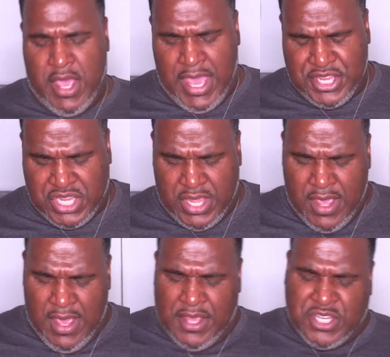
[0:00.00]
and
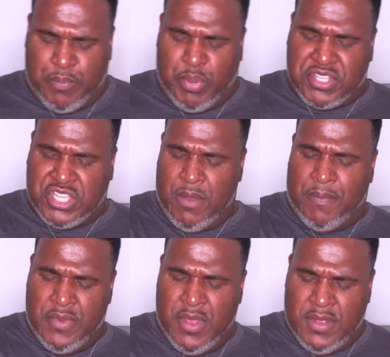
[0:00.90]
she, she puts
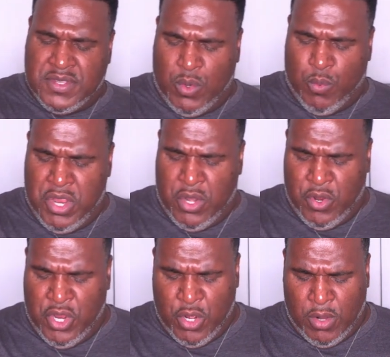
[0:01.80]
him some you
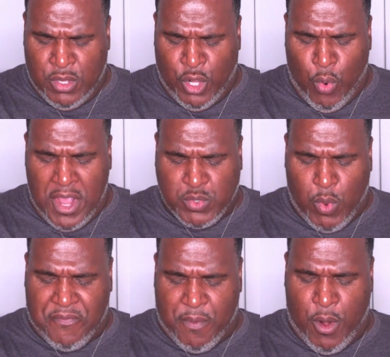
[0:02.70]
know, a little ways
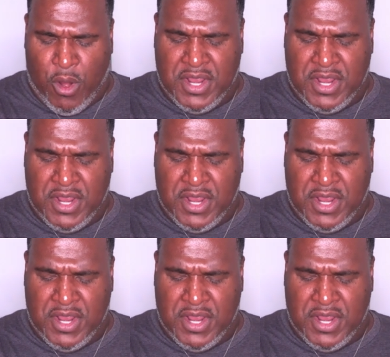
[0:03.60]
away from her.